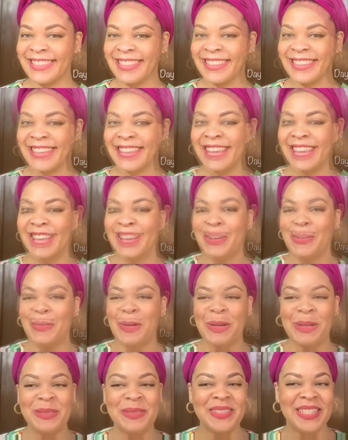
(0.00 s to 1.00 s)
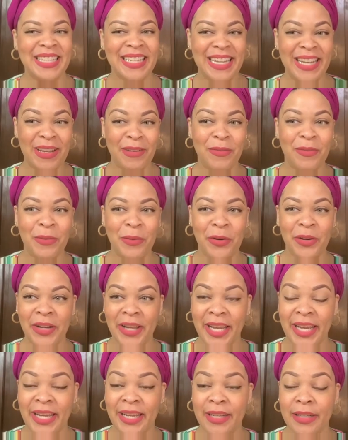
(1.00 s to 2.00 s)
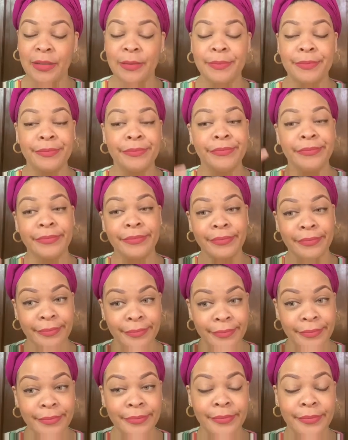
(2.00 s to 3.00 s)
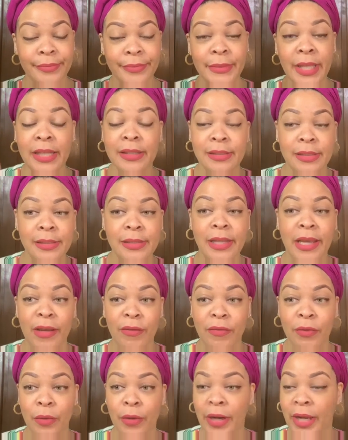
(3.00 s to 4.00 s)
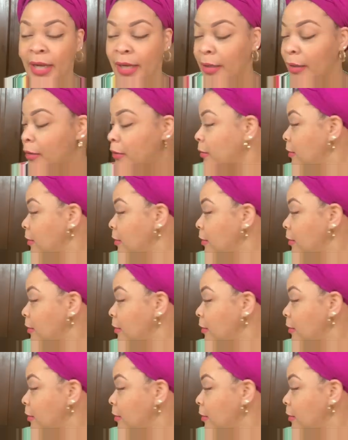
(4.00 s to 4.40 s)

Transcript: Hey, welcome to day 4 hair. This is day 4 hair.